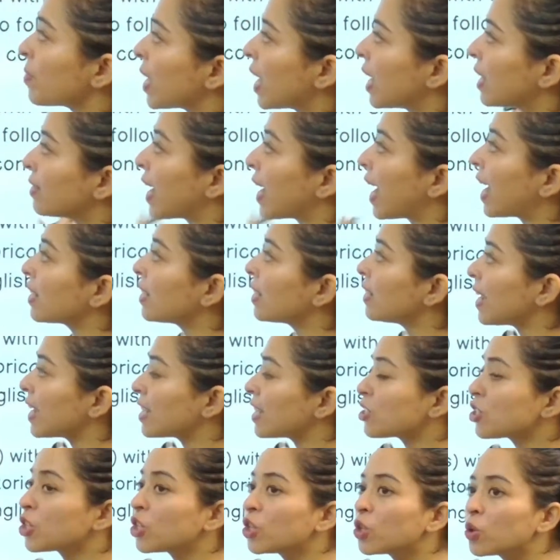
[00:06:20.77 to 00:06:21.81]
that
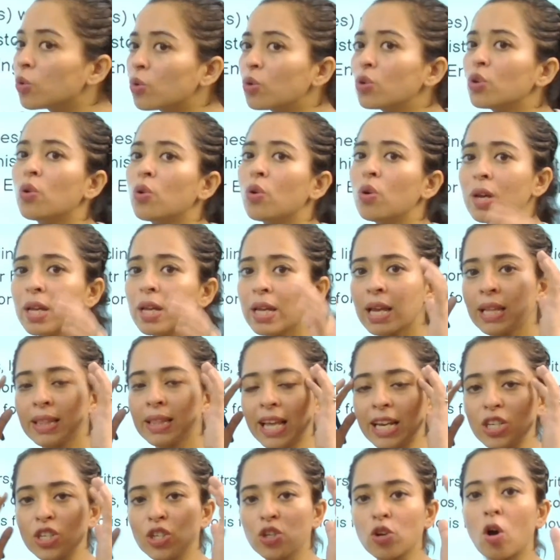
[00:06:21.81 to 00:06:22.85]
yes, you know
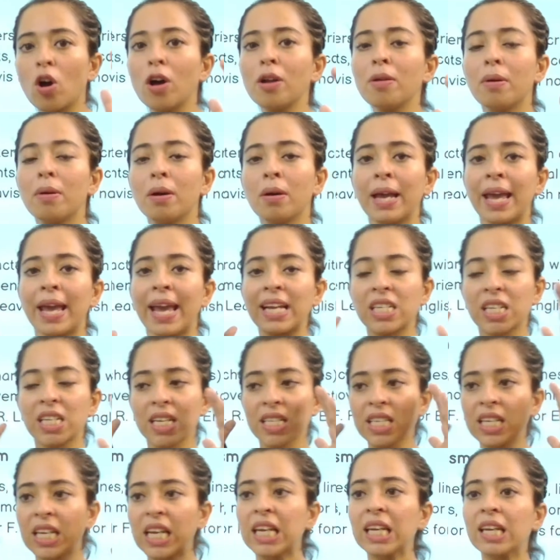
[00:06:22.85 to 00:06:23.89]
that your head
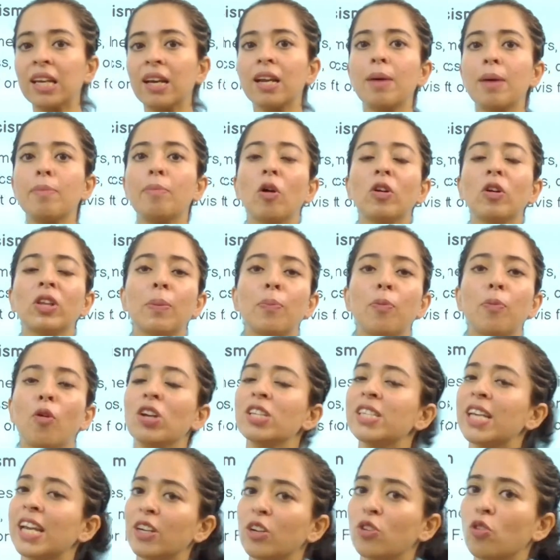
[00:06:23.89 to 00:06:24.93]
is clear about the
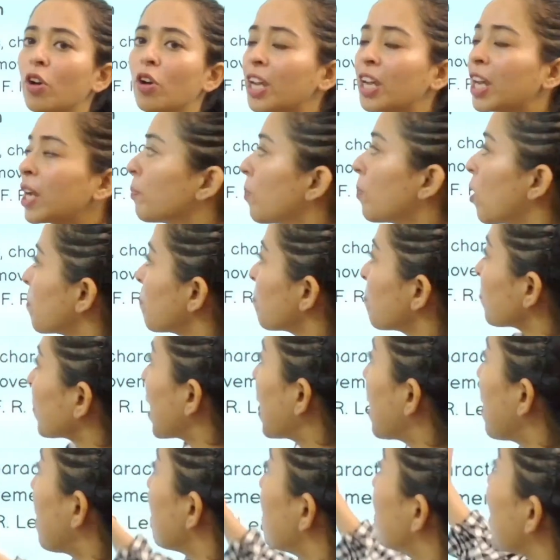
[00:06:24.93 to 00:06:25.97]
points that you're talking about.
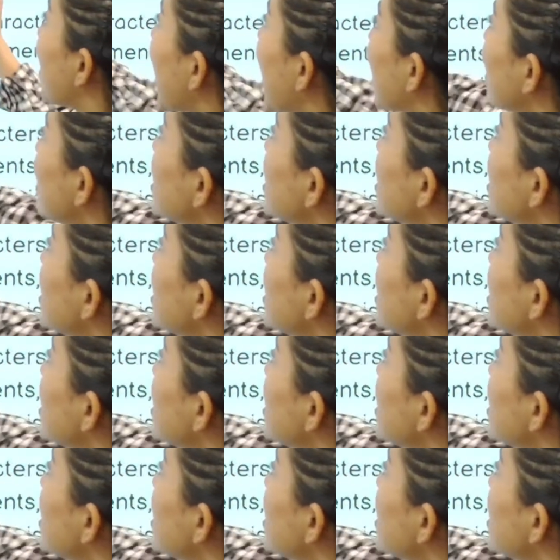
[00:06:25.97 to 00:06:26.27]
Balance